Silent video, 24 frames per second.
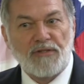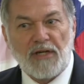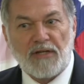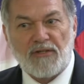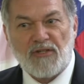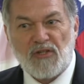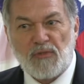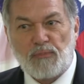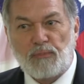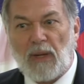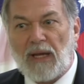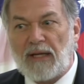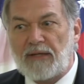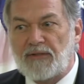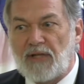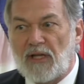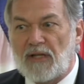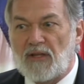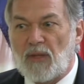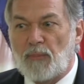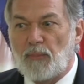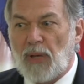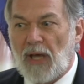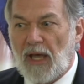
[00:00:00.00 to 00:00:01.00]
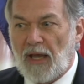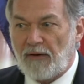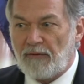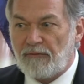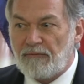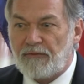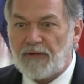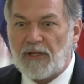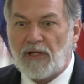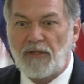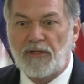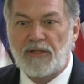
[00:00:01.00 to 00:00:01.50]
expecting the
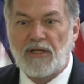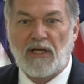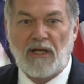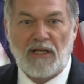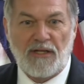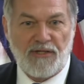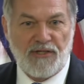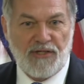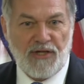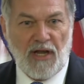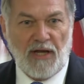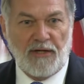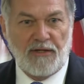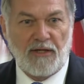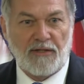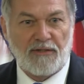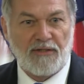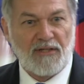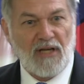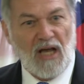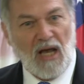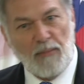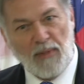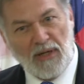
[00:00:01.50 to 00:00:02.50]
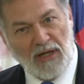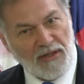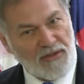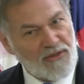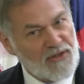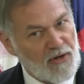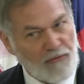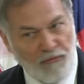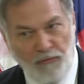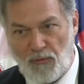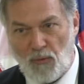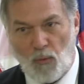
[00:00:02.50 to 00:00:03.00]
pedophilia agenda to come in a
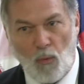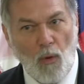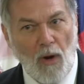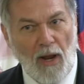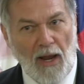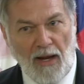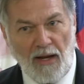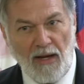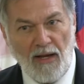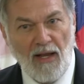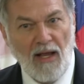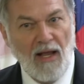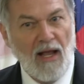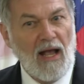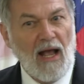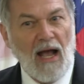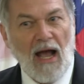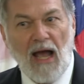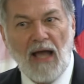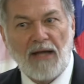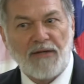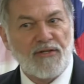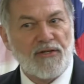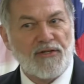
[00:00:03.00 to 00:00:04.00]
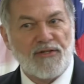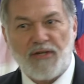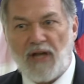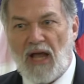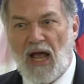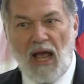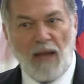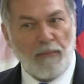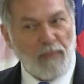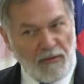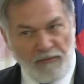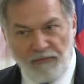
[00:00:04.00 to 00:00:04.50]
different way.
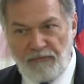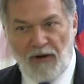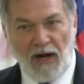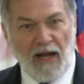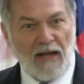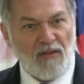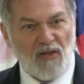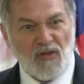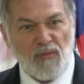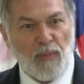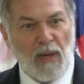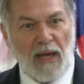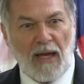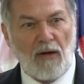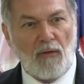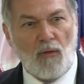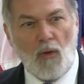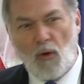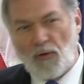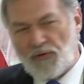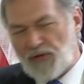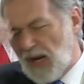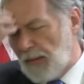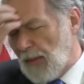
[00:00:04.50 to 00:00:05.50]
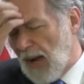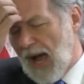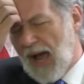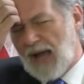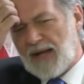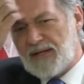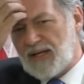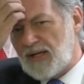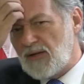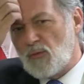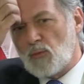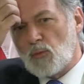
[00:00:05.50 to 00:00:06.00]
I've been fighting this battle the whole time.
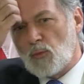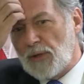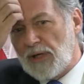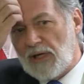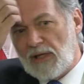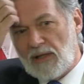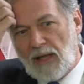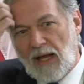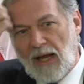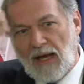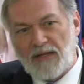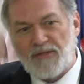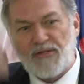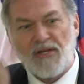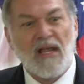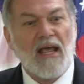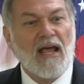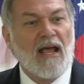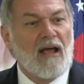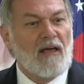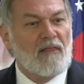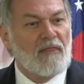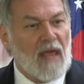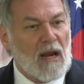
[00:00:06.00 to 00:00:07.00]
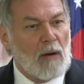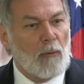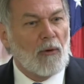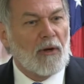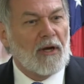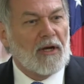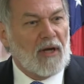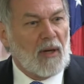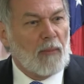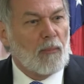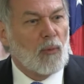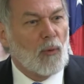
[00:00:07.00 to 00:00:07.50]
I didn't realize they
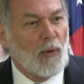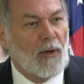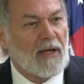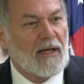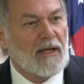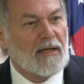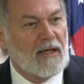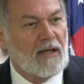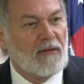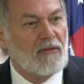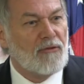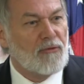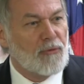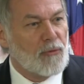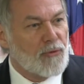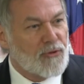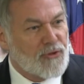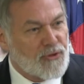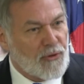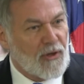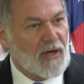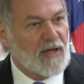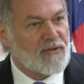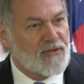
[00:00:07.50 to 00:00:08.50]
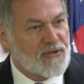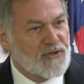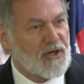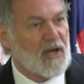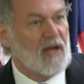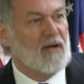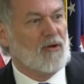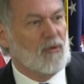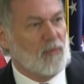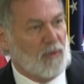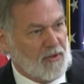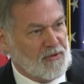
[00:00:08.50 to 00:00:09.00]
were going to bring it in through
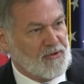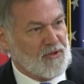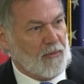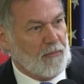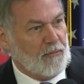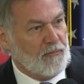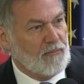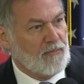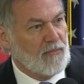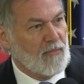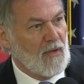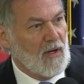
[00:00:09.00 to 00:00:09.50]
transgenderism,